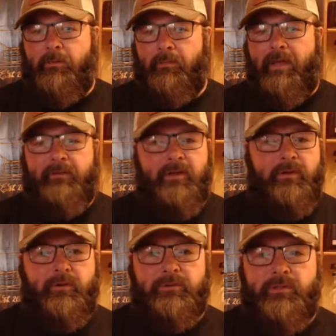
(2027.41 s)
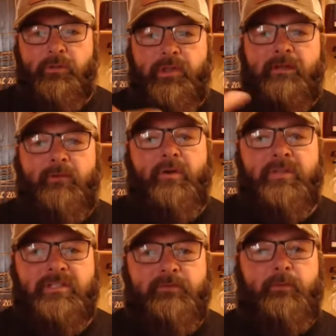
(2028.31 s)
Heaven Hills. You think of all
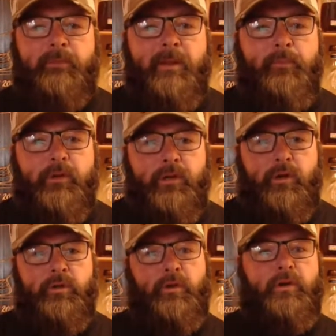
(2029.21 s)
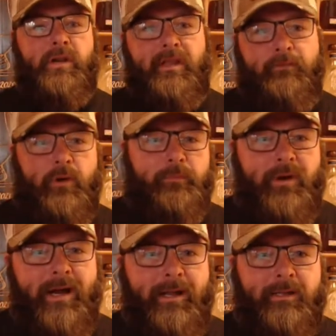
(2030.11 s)
these different people, you know, they're going to give you a
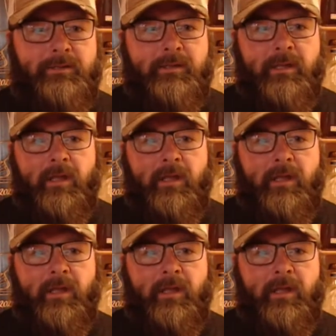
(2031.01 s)
product.